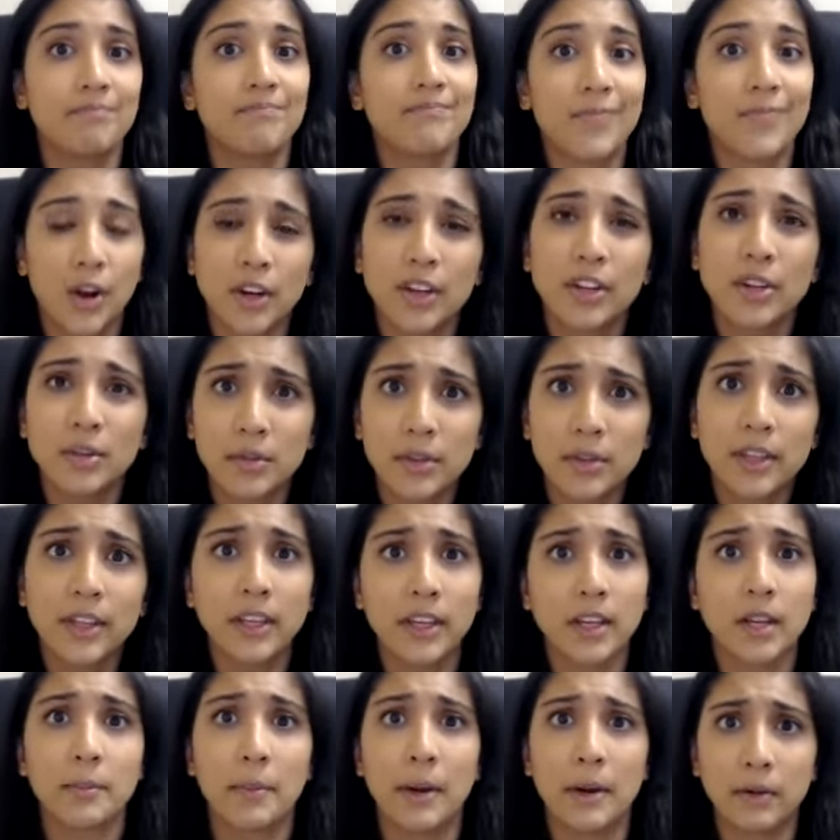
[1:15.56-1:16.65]
are you
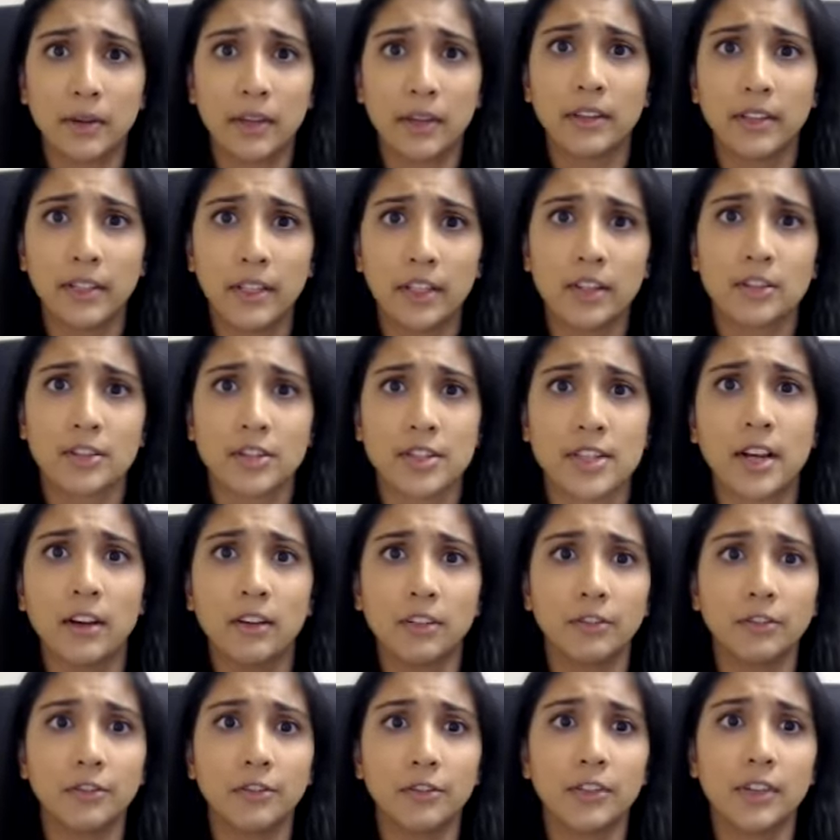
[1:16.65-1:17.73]
thinking about killing
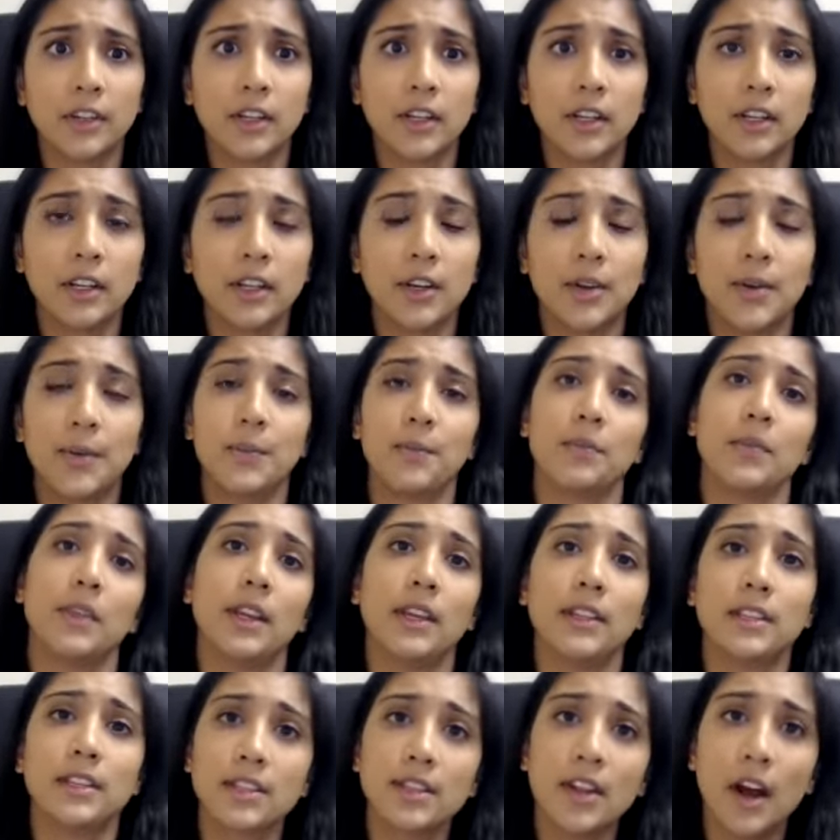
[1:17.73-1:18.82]
yourself?
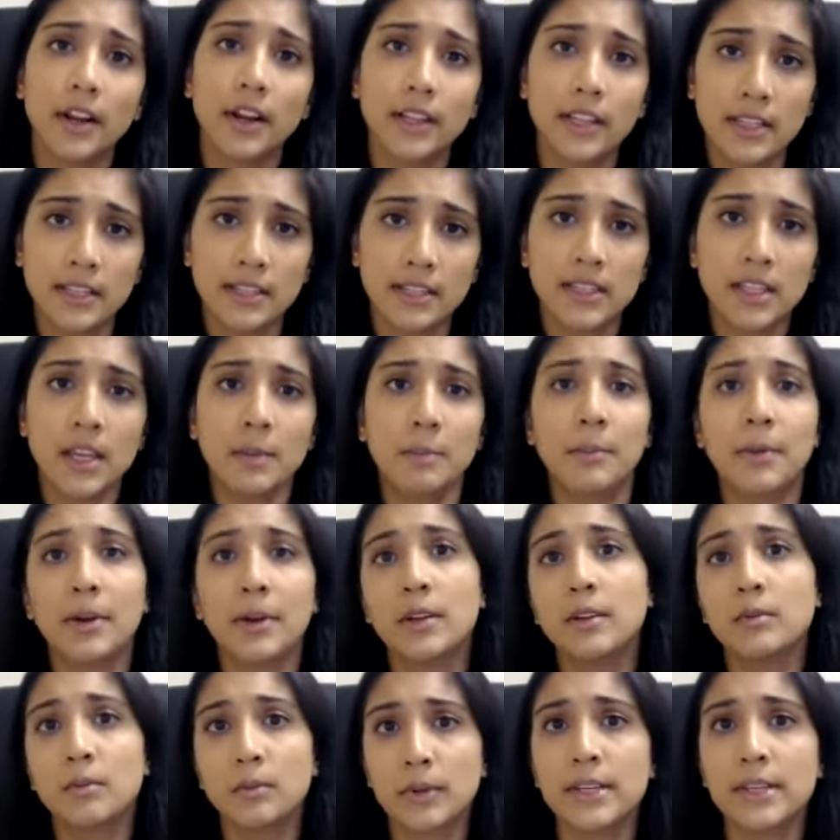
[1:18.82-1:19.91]
It's not easy,
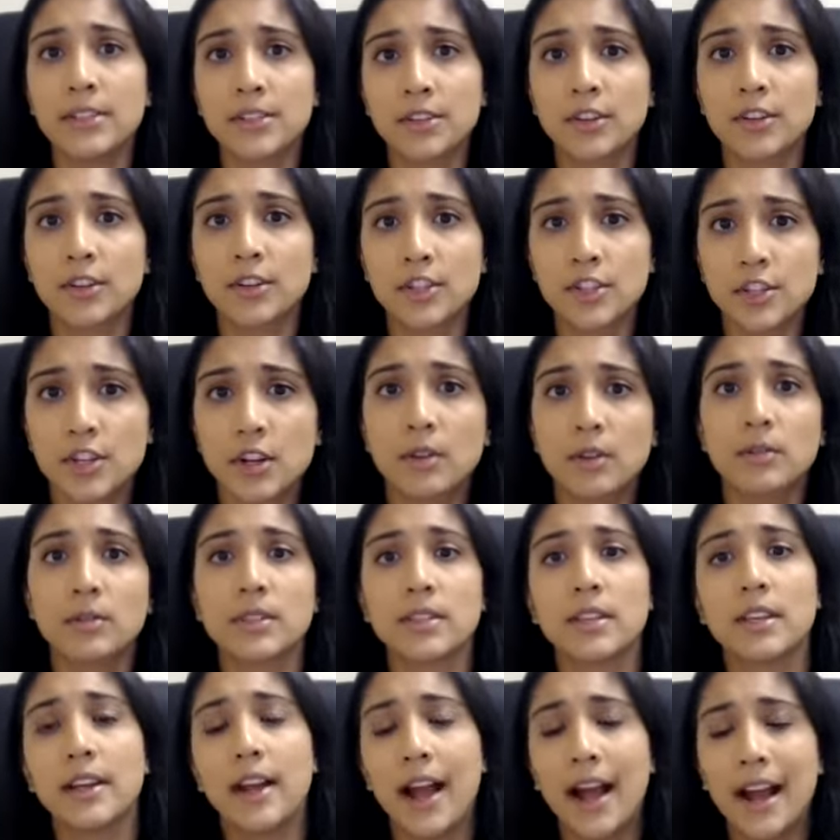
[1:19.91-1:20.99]
but research shows
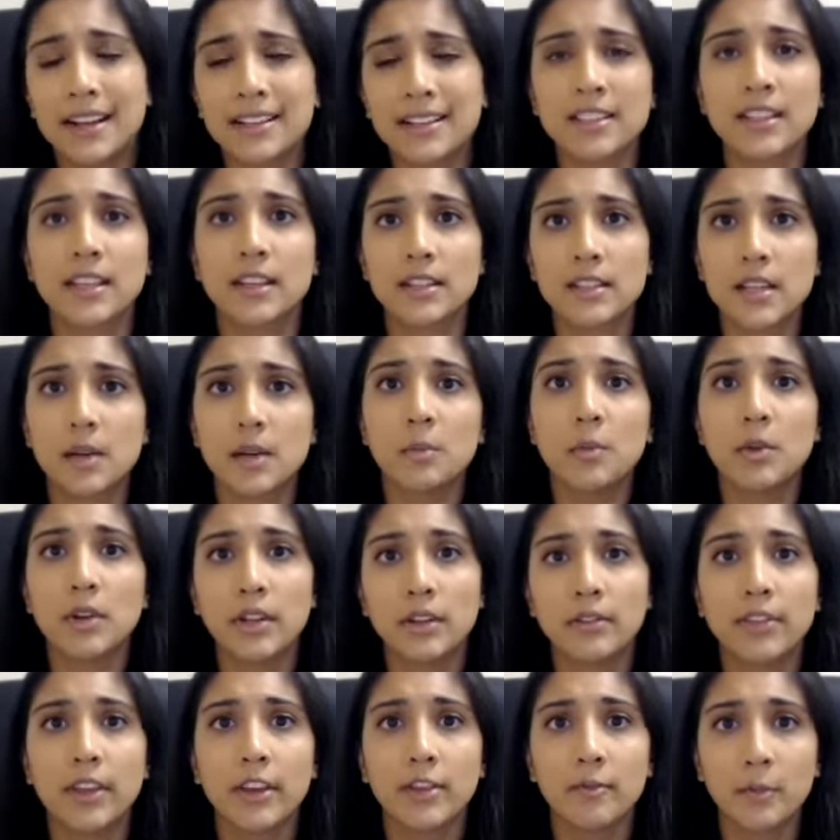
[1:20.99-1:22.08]
that asking someone
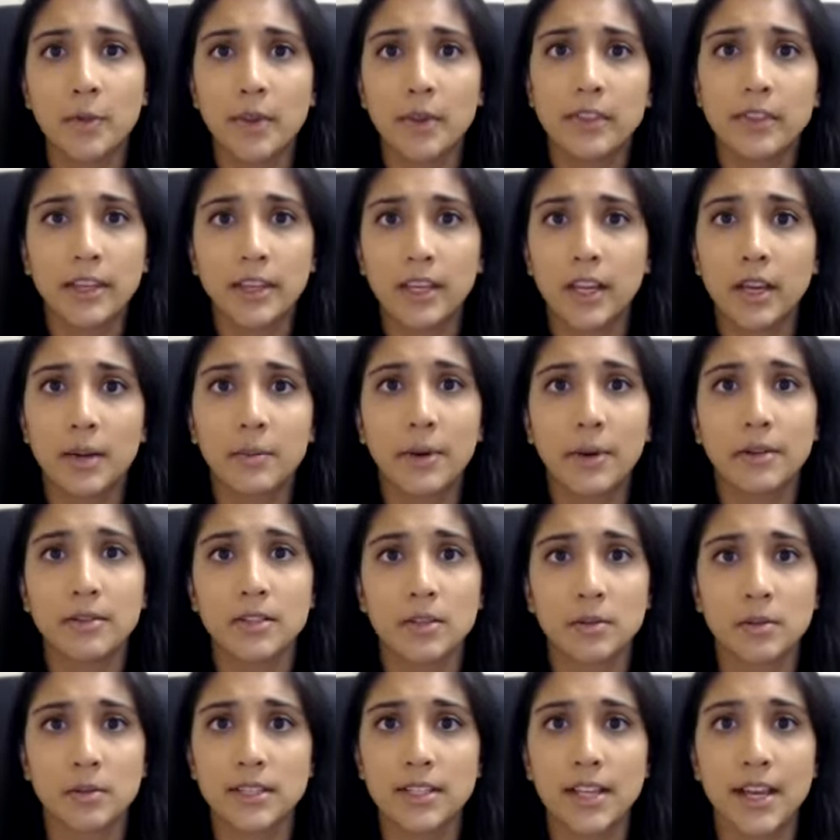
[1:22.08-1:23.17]
if they've been thinking about
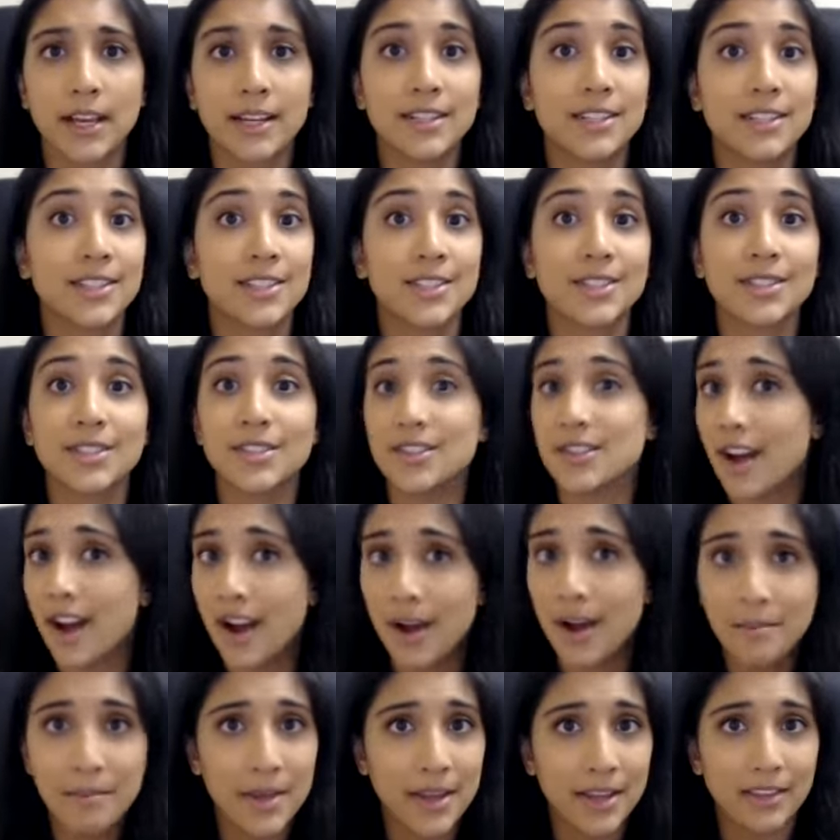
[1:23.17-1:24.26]
suicide does
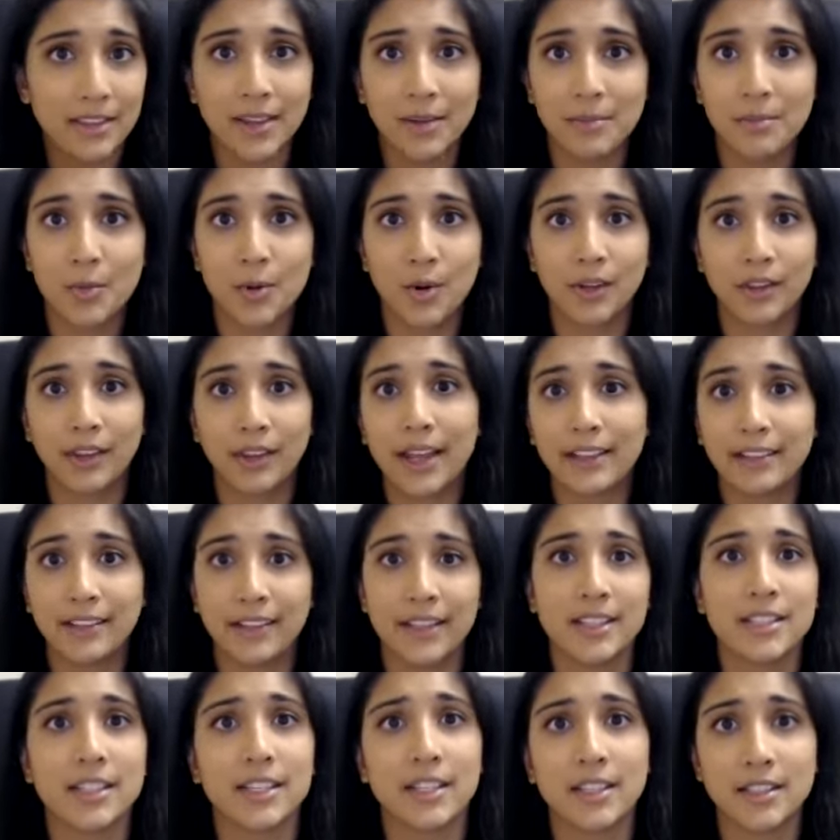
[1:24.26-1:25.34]
not make them more likely
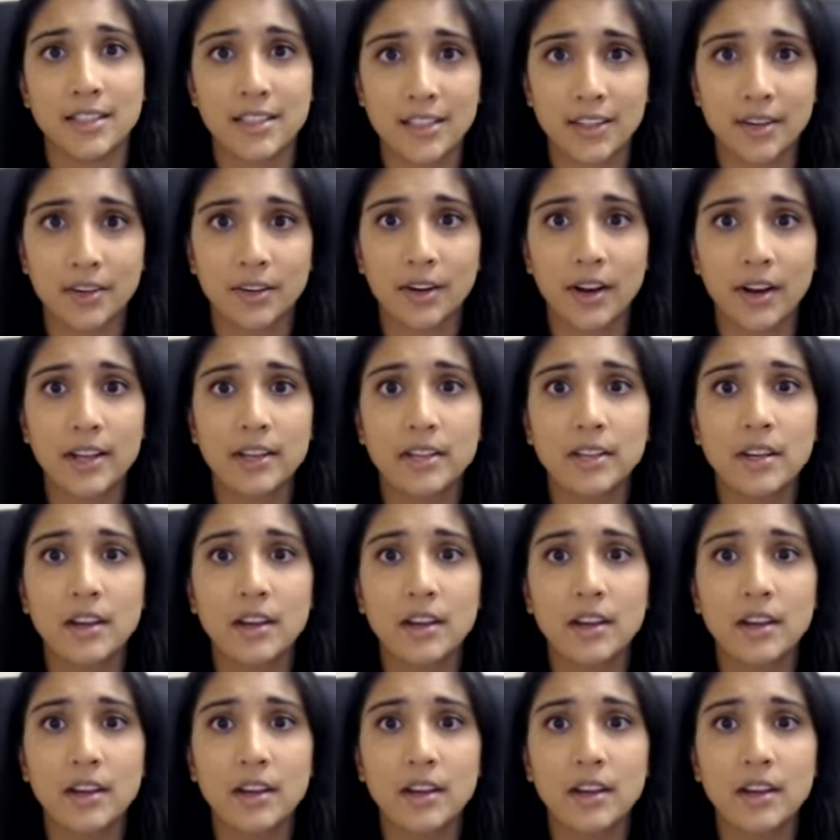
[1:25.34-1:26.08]
to consider it.